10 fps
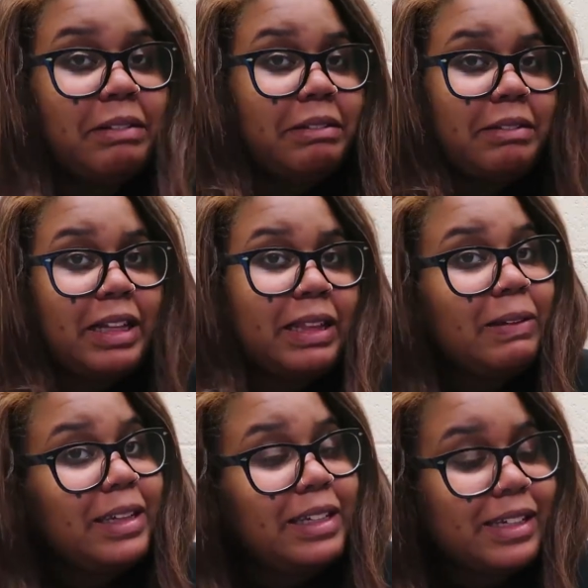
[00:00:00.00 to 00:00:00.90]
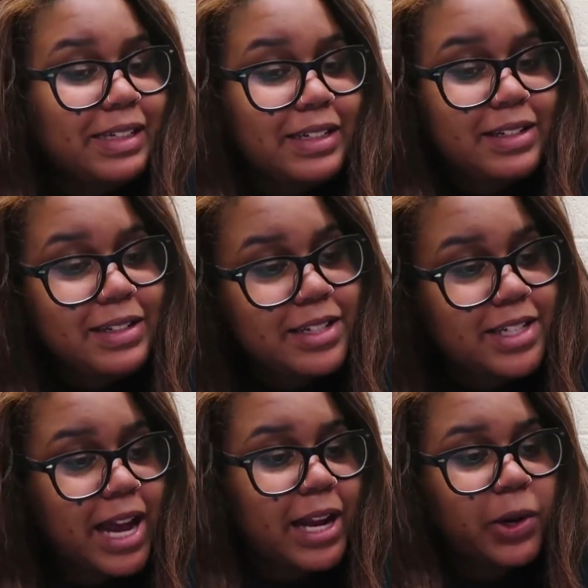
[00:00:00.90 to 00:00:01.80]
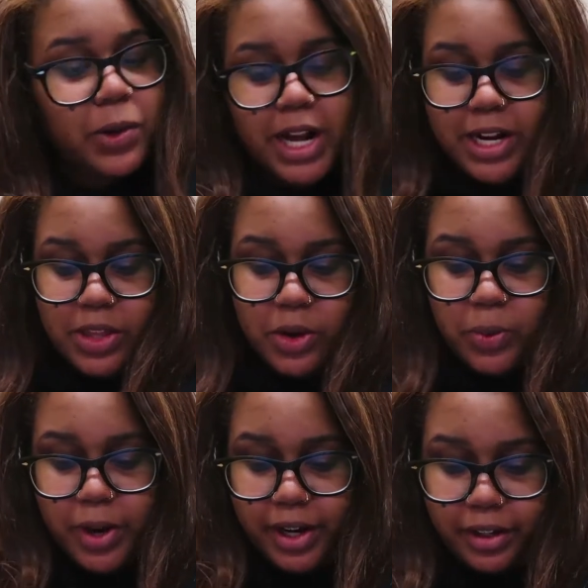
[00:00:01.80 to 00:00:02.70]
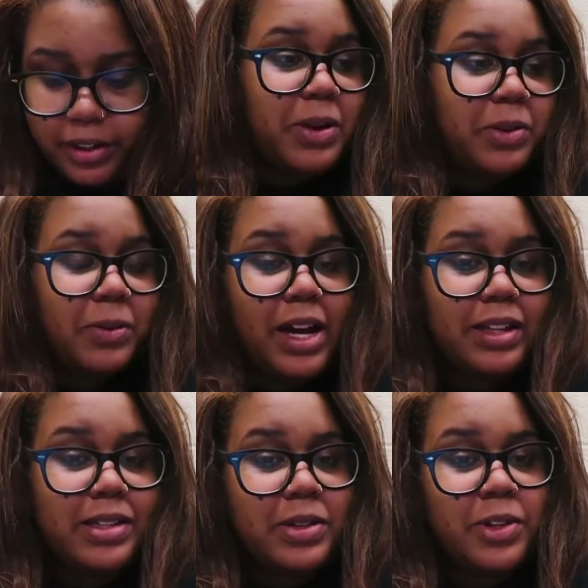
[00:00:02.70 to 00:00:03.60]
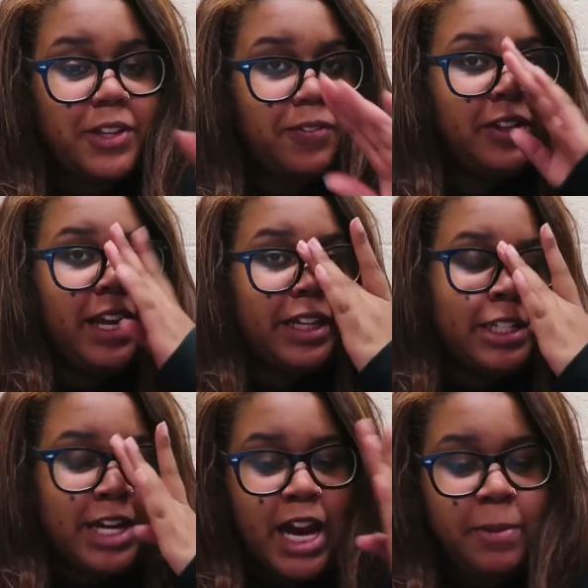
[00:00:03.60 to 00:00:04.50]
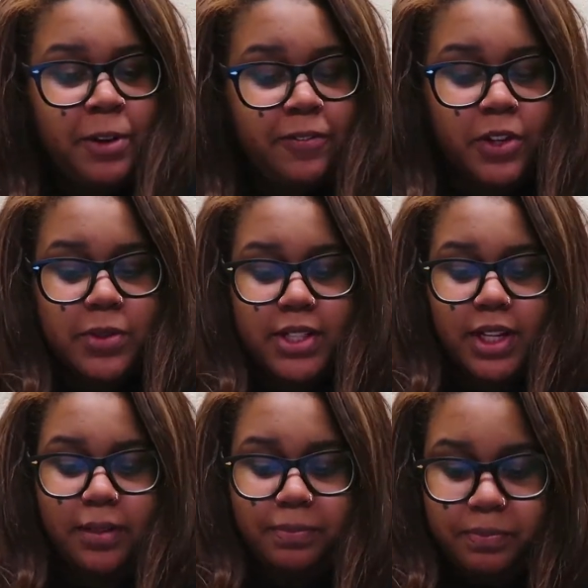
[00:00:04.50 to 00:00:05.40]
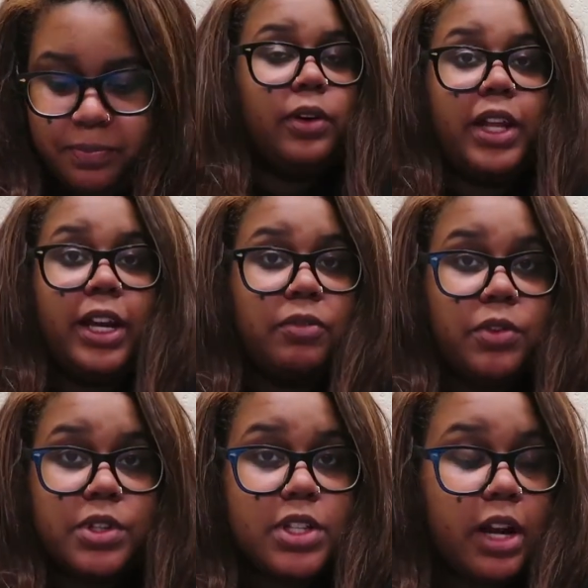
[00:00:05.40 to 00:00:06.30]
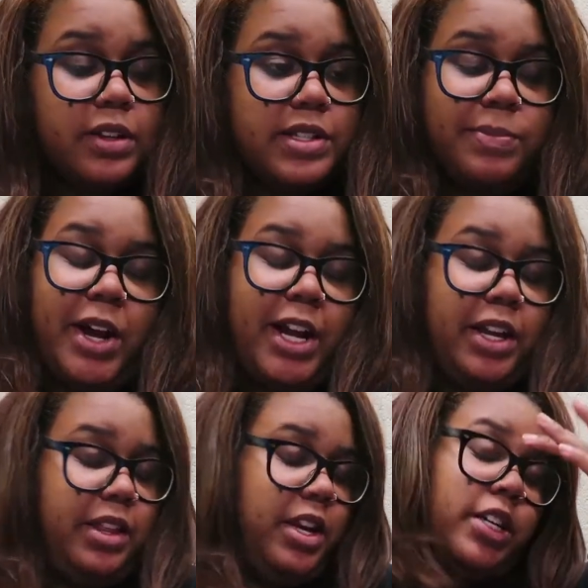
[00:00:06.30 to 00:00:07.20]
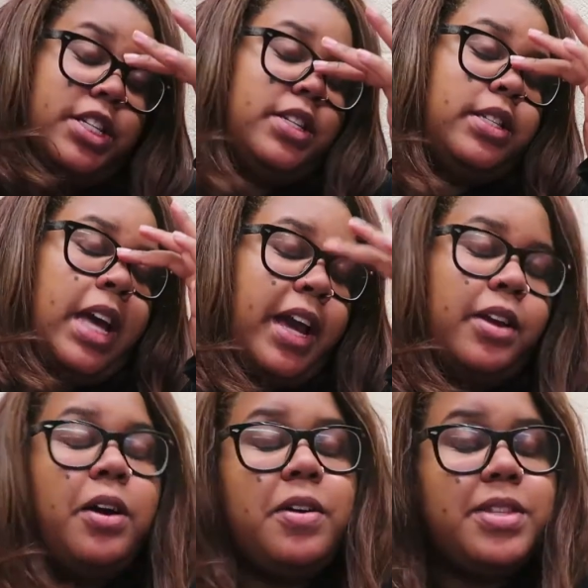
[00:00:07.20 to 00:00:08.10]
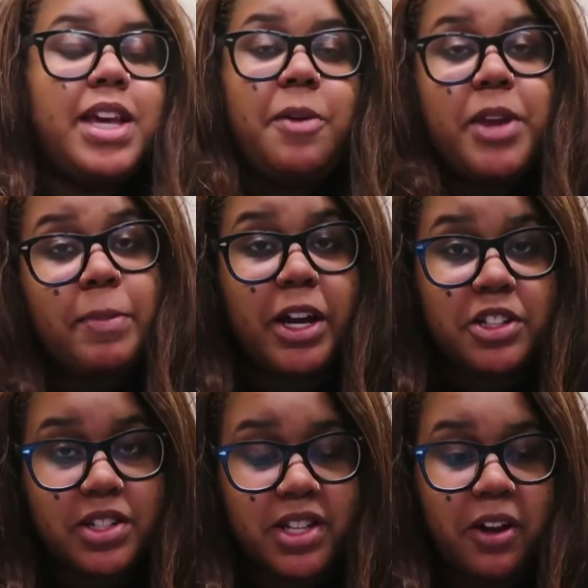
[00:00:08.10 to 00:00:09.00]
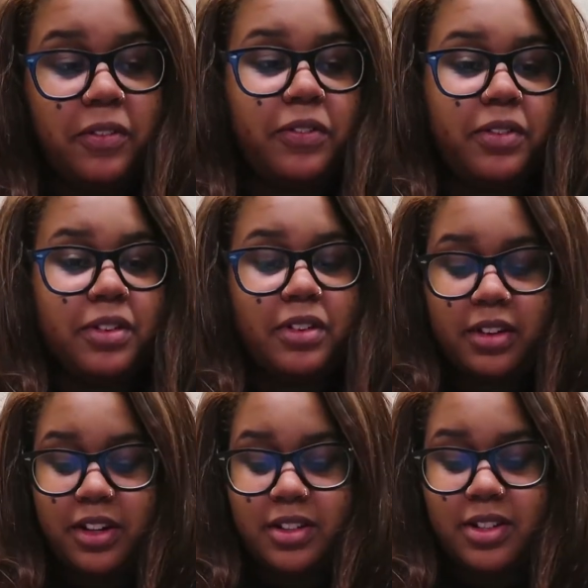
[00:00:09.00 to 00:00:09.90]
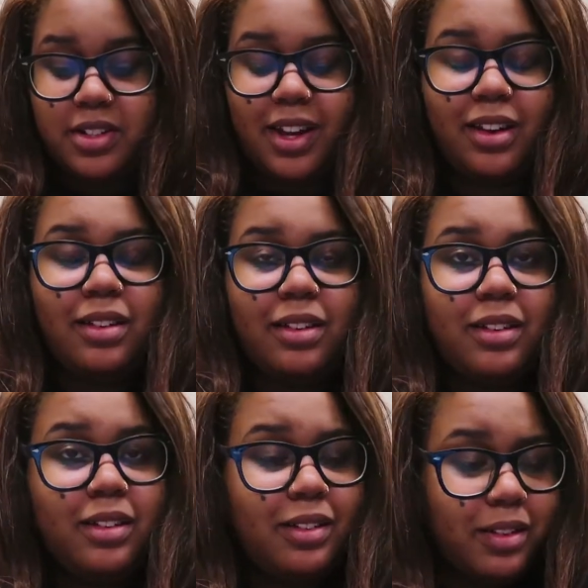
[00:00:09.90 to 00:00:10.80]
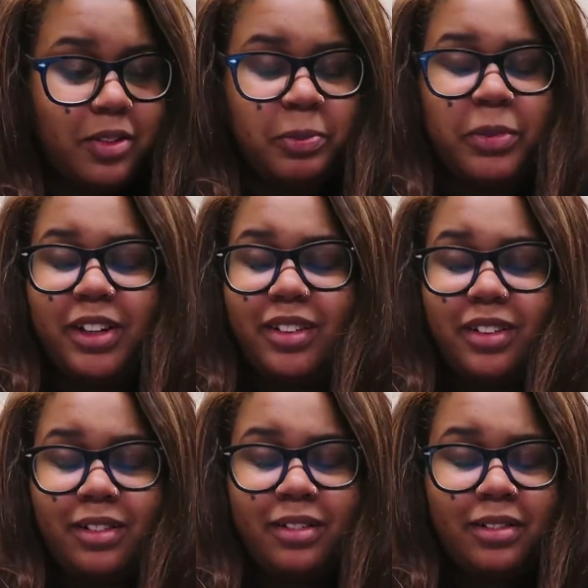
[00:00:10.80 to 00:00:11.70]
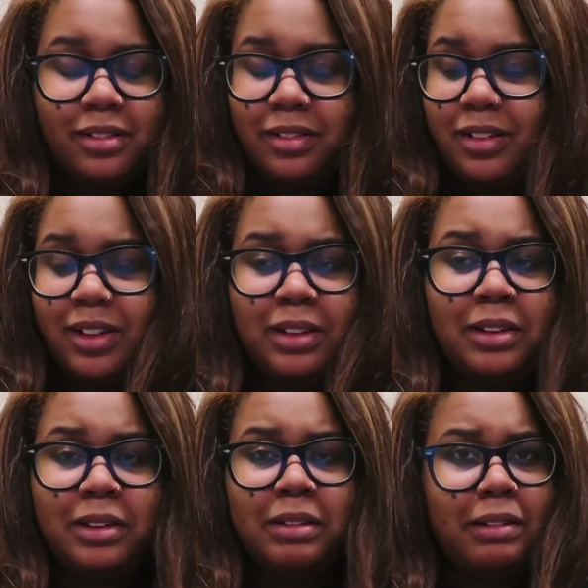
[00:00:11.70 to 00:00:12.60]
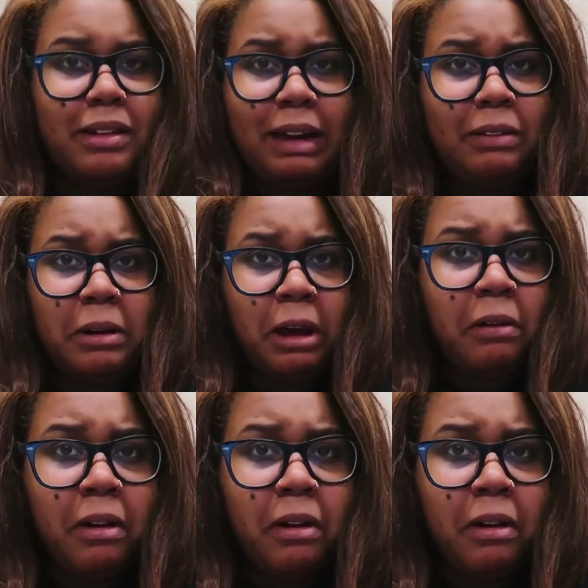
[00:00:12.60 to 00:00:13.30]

Ooh, I low-key just got awkward out of nowhere. I don't know why I just low-key feel like a job interview or something. Or like if you just talk to somebody and they're just like, oh, tell me about yourself. And then you're just like, bruh, I don't know.